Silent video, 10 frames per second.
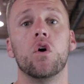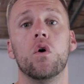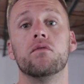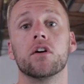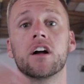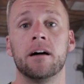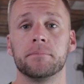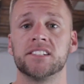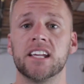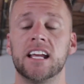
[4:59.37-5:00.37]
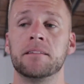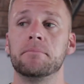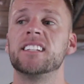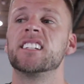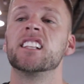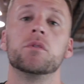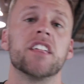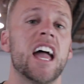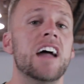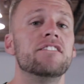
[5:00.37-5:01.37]
overcompensating basically
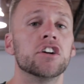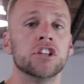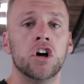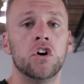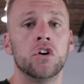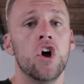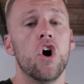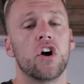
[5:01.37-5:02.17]
with a heavier load